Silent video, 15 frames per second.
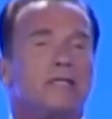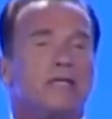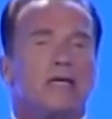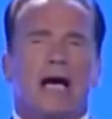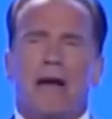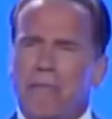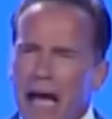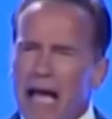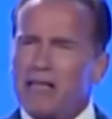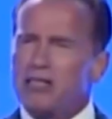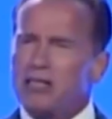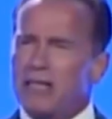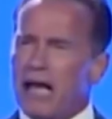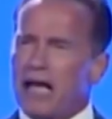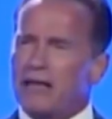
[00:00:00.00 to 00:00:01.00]

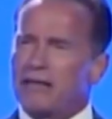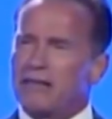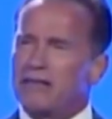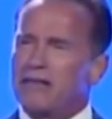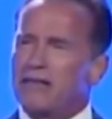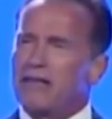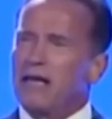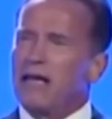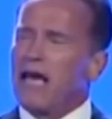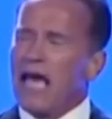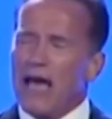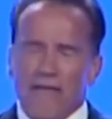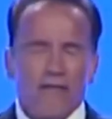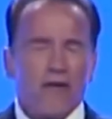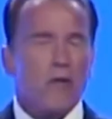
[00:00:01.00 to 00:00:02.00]
Imagine that.
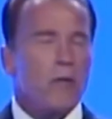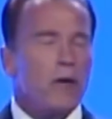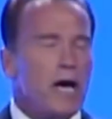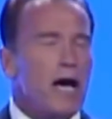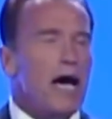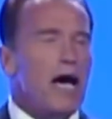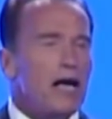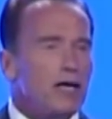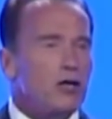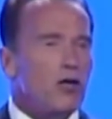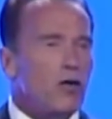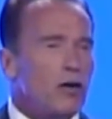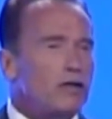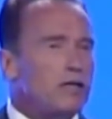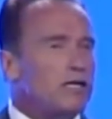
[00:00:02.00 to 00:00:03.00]
Everywhere I
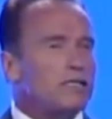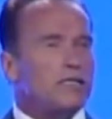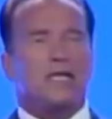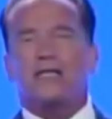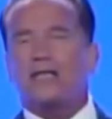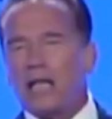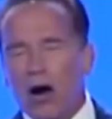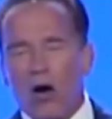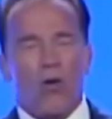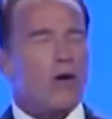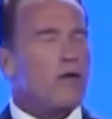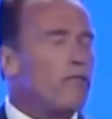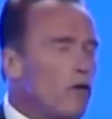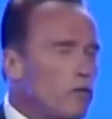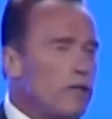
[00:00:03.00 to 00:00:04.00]
turned, they said, no,
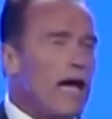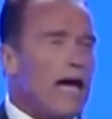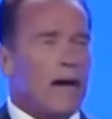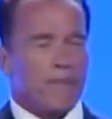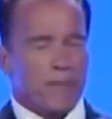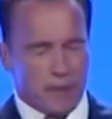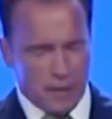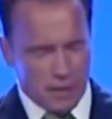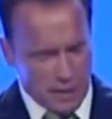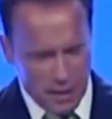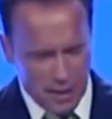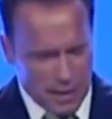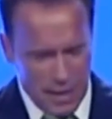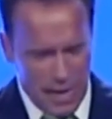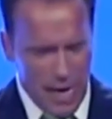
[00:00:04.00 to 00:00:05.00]
it won't happen, it's not
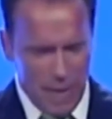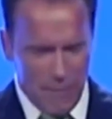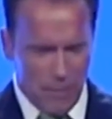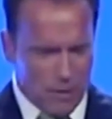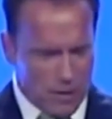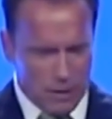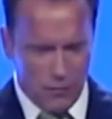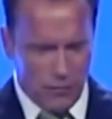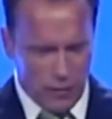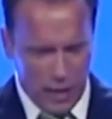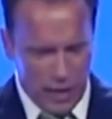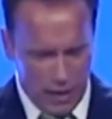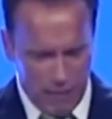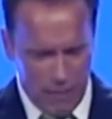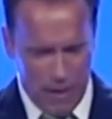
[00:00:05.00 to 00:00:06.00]
going to happen, and
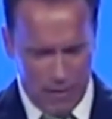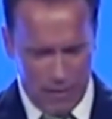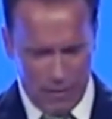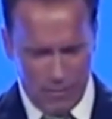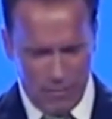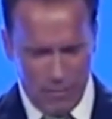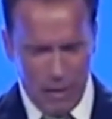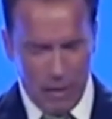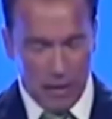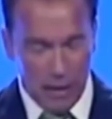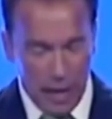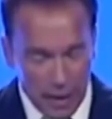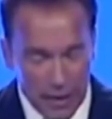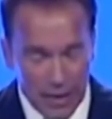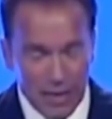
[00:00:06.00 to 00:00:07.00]
forget about it.
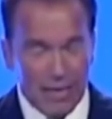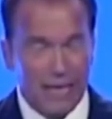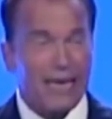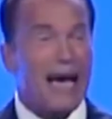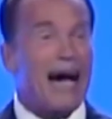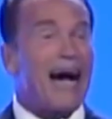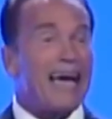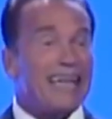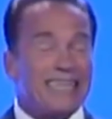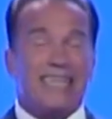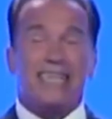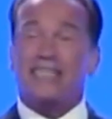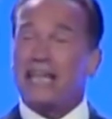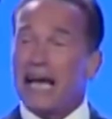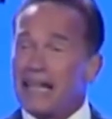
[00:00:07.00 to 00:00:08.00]
Luckily, I
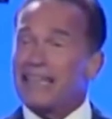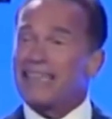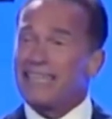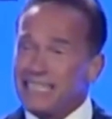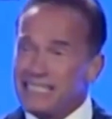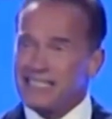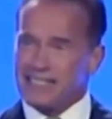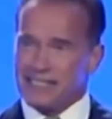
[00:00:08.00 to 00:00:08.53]
did not listen.